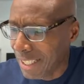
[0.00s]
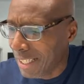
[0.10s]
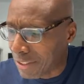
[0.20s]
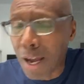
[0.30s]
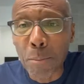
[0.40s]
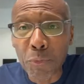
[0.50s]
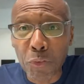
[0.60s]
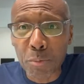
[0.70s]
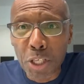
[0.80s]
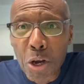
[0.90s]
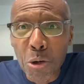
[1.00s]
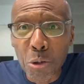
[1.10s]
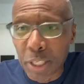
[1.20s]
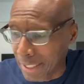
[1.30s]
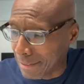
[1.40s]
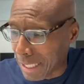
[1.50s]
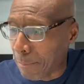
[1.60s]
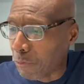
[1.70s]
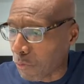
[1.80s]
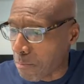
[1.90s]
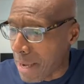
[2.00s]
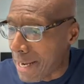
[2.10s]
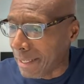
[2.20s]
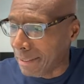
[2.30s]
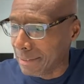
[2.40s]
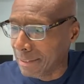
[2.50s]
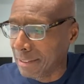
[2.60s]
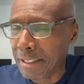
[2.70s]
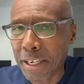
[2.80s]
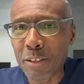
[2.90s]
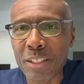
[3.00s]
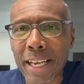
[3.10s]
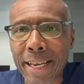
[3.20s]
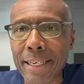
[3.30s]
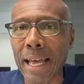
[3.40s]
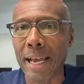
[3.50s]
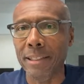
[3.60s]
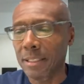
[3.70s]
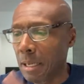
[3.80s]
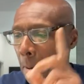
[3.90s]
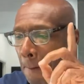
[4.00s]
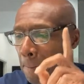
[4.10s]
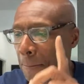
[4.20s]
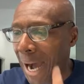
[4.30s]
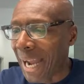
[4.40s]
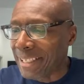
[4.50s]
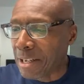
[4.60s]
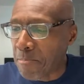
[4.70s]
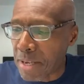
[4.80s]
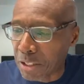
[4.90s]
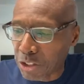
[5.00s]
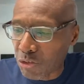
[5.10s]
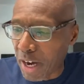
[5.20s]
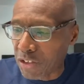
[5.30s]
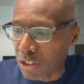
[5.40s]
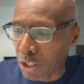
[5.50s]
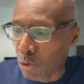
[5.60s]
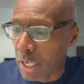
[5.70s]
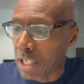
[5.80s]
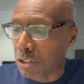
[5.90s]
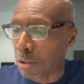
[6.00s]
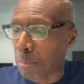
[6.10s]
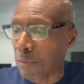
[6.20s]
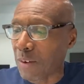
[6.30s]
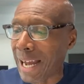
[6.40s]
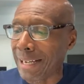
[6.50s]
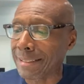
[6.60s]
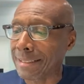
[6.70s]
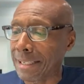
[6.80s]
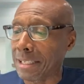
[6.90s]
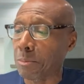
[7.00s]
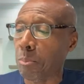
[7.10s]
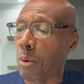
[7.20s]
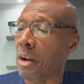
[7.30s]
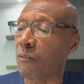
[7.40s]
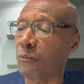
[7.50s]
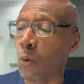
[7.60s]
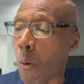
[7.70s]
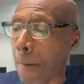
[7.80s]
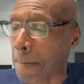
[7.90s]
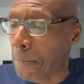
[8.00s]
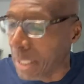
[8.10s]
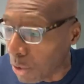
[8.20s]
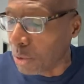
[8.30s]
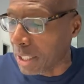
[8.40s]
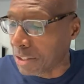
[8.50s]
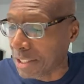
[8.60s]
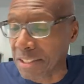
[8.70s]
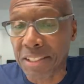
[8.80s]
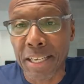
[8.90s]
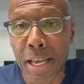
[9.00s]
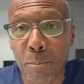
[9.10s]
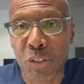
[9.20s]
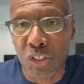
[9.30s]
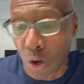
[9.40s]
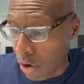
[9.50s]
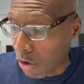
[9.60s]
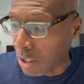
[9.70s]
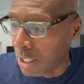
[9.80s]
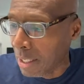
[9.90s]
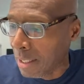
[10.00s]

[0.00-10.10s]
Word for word: It's coming from you, and it's coming from me. Here's the headline Biden administration agrees to provide 6.4 billion to Samsung